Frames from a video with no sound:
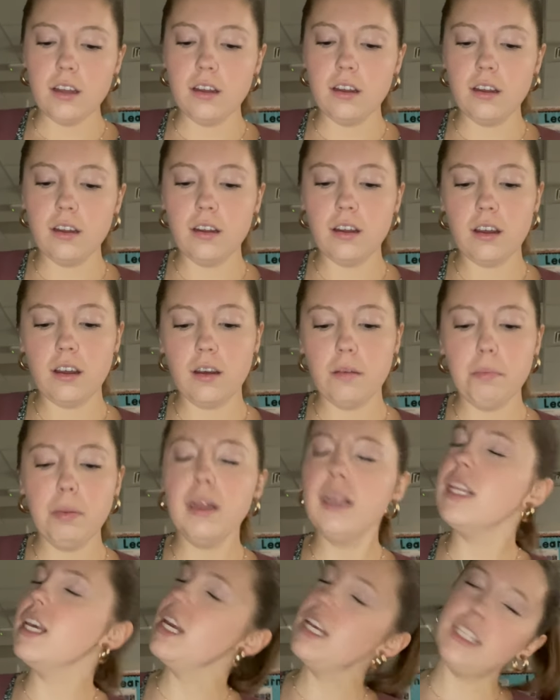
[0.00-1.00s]
uh,
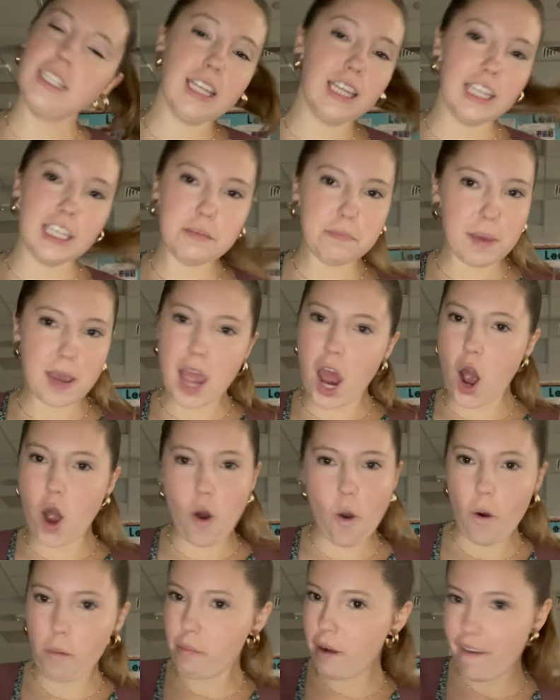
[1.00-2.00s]
please, let's be a
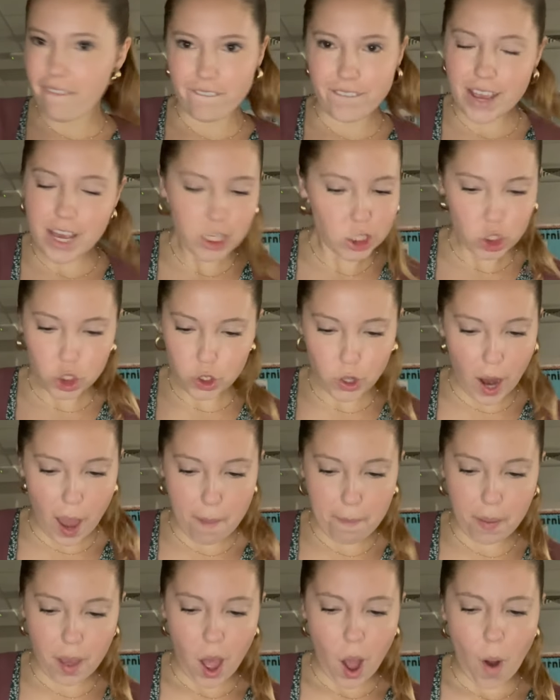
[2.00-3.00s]
normal field
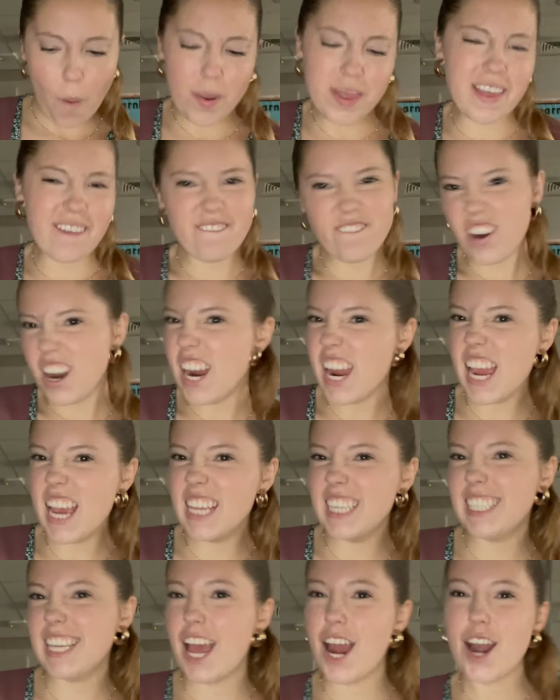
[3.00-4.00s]
trip with the
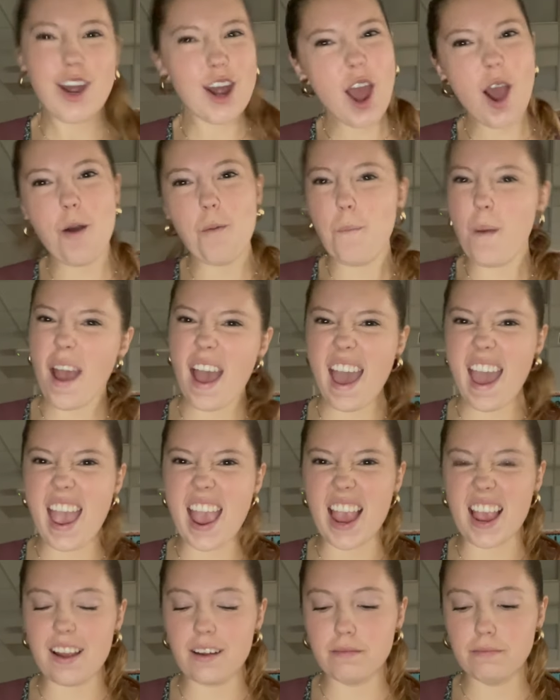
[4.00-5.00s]
frizz. No
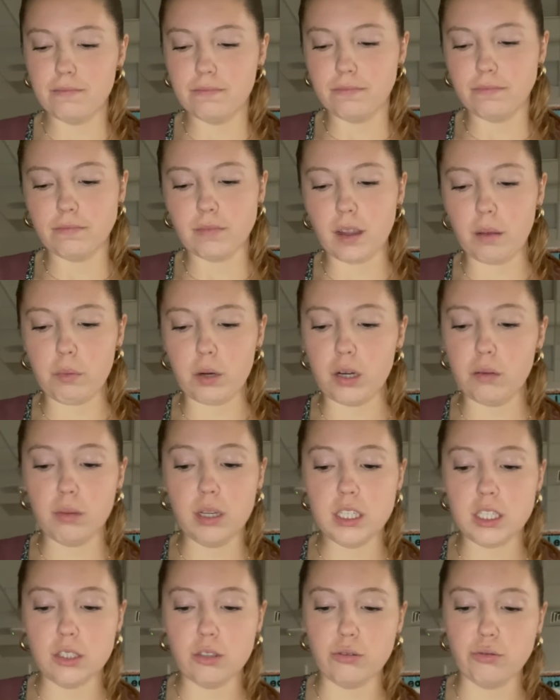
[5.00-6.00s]
way, bro. Me
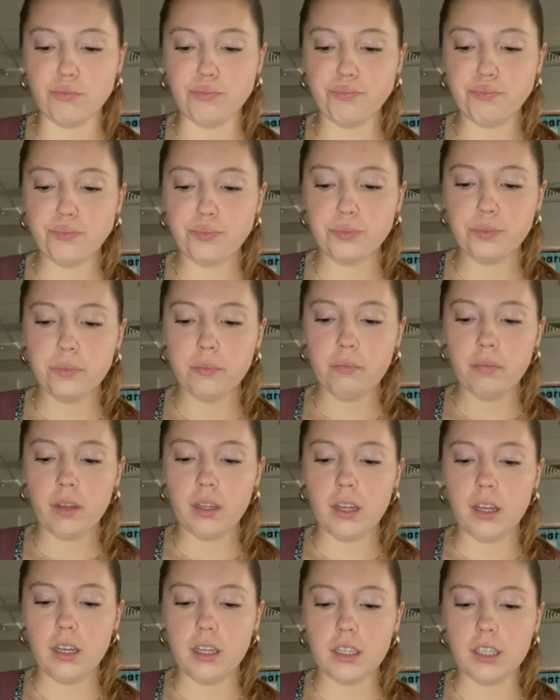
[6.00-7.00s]
too.
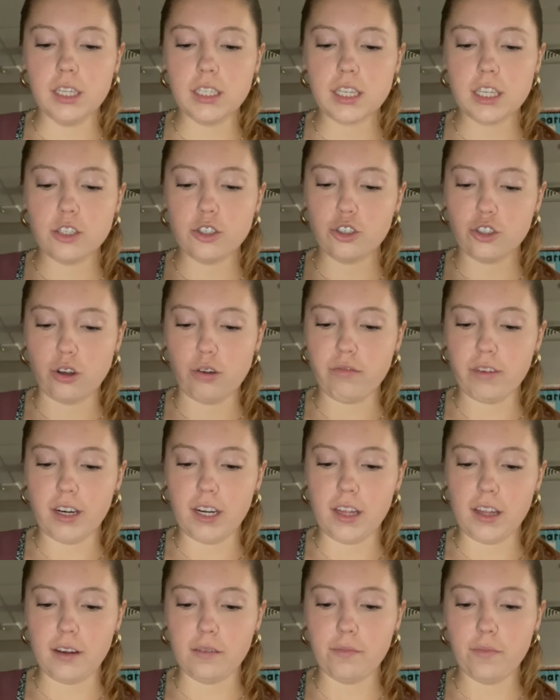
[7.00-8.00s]
These kids are so
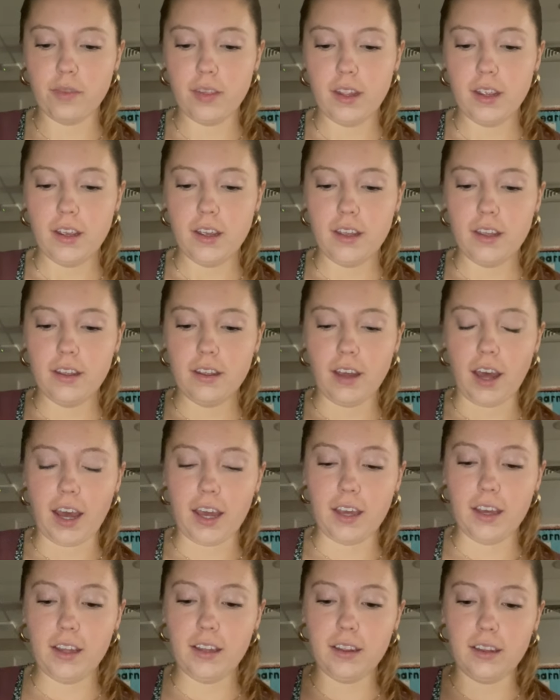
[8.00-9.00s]
funny though.
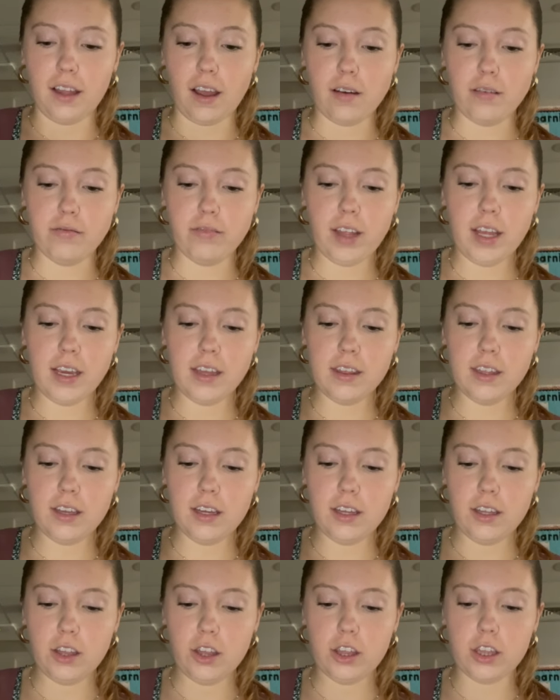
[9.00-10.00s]
I love like
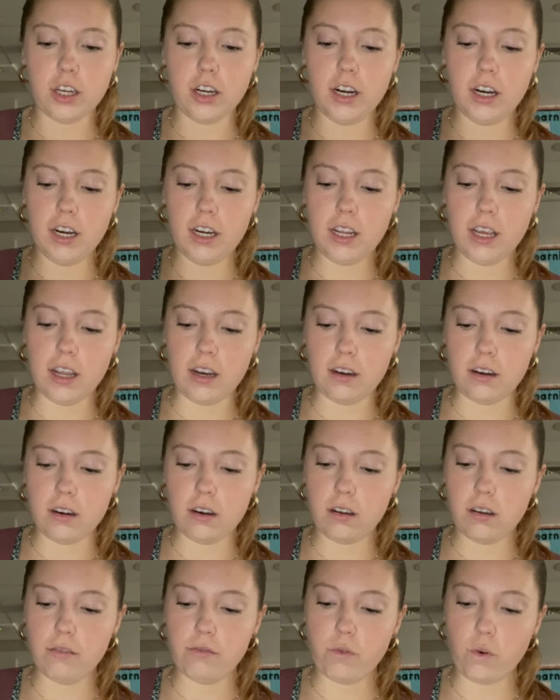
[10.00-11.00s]
the third and
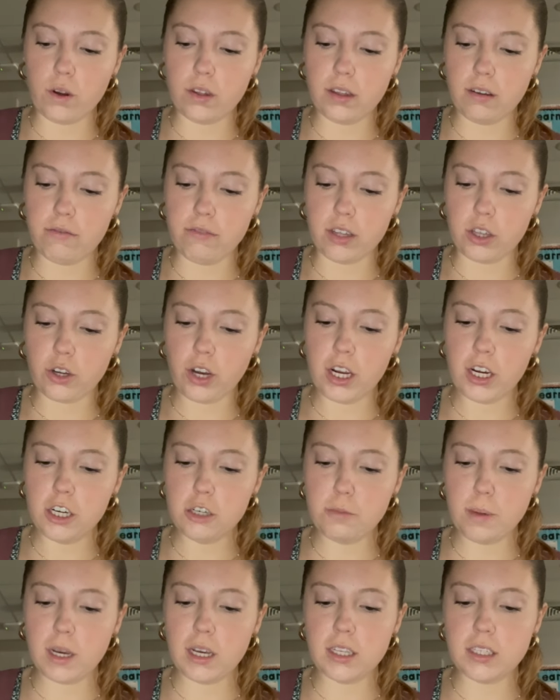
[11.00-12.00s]
fourth and fifth
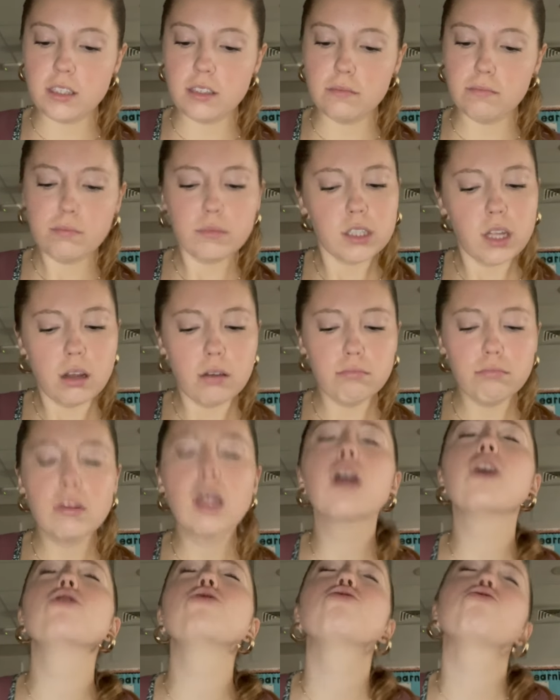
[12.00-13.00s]
graders because
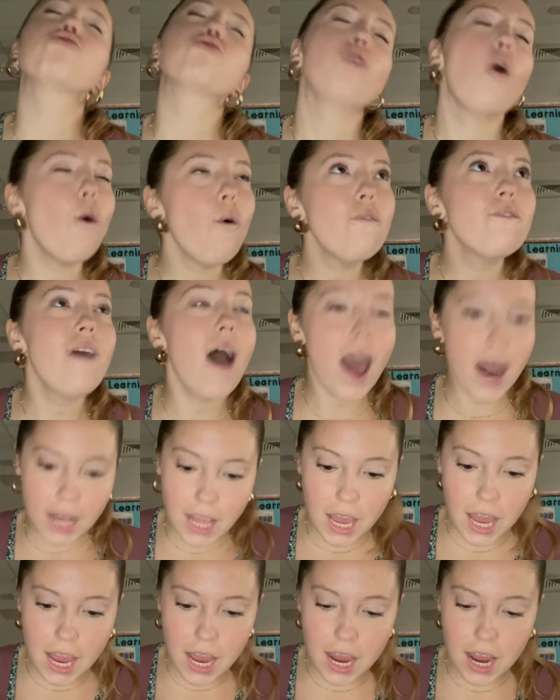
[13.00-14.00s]
it's so
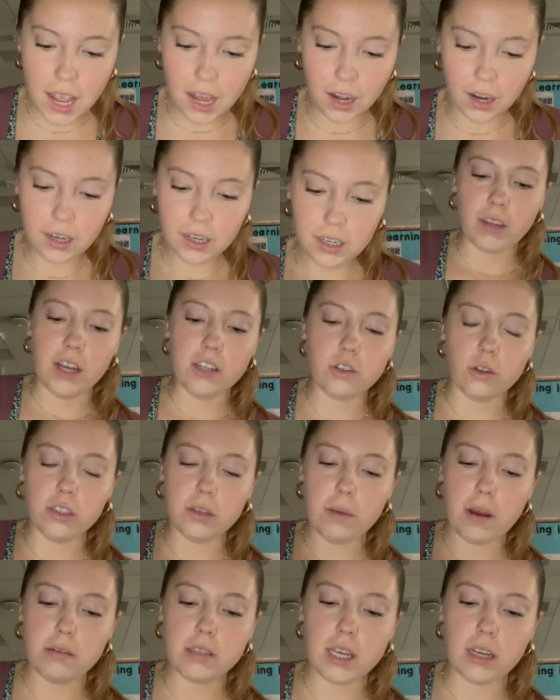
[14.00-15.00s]
funny. I told
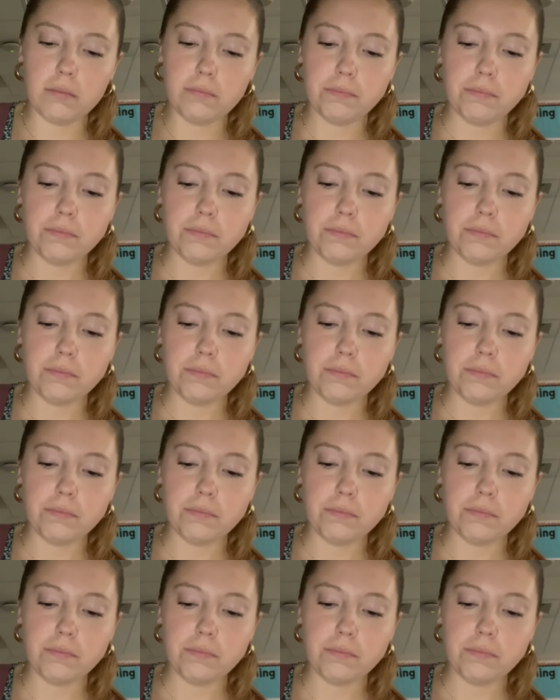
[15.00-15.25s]
them, I was like,